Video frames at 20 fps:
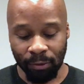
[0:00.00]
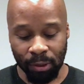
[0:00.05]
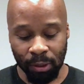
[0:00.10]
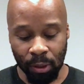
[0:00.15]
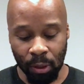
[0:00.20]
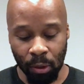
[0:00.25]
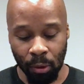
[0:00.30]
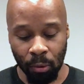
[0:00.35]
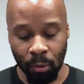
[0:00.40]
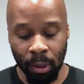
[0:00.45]

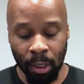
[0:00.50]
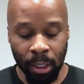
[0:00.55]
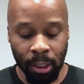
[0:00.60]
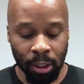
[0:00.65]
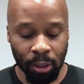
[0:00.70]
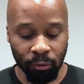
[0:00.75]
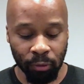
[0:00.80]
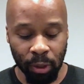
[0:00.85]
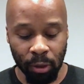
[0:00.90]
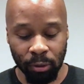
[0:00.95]
So
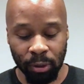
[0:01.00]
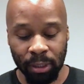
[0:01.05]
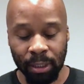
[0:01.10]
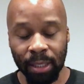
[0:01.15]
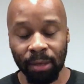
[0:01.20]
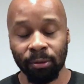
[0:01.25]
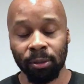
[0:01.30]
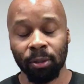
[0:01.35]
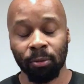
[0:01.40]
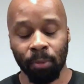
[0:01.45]

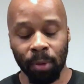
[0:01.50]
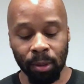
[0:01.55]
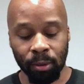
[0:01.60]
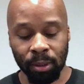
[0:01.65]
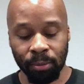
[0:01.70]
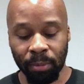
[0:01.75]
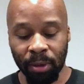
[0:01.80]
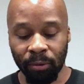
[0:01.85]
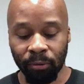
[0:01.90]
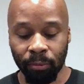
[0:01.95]
Jeryl
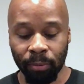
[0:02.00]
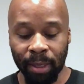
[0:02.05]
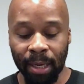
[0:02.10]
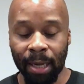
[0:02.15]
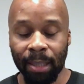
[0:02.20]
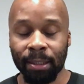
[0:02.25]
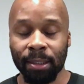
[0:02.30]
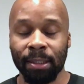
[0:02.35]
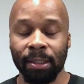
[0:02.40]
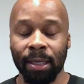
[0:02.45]
Smith from
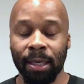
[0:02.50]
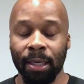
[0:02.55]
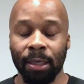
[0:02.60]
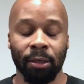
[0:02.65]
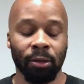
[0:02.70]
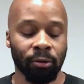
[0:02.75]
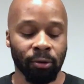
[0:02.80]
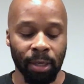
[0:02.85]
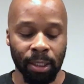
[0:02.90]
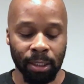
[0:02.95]
Kansas State,
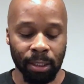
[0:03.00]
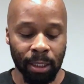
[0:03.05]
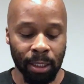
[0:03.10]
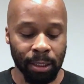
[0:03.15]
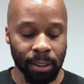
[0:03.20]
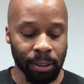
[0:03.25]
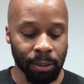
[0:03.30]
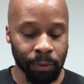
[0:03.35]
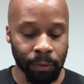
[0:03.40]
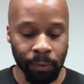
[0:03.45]

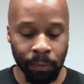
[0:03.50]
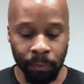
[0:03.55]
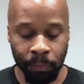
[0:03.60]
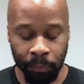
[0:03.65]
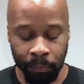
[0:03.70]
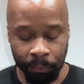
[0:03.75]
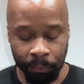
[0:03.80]
congratulations.